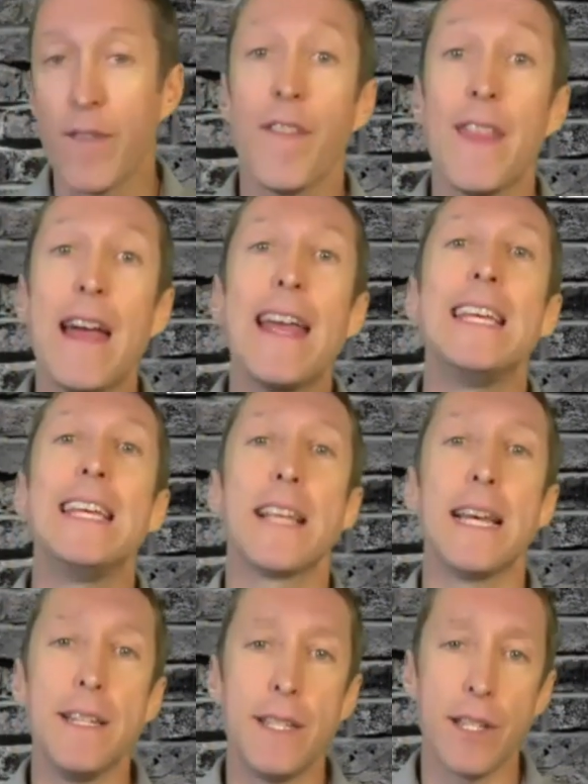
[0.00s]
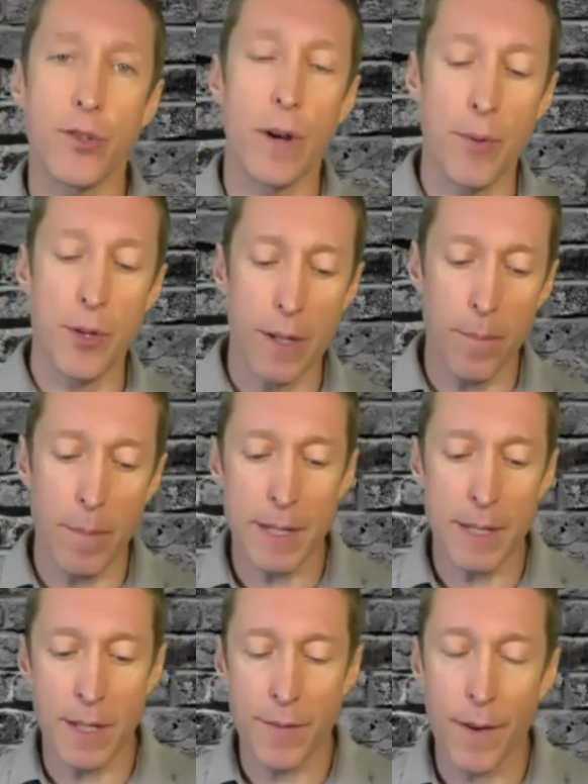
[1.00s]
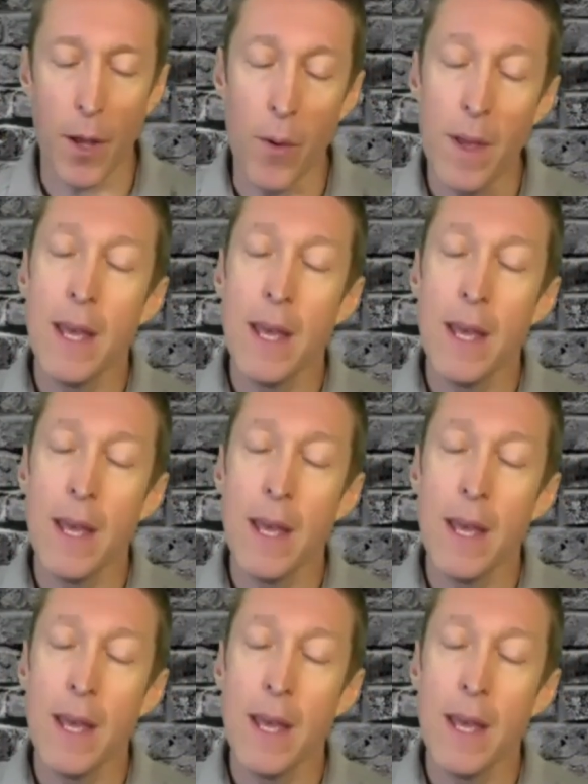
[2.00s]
there is a disruption in business flow.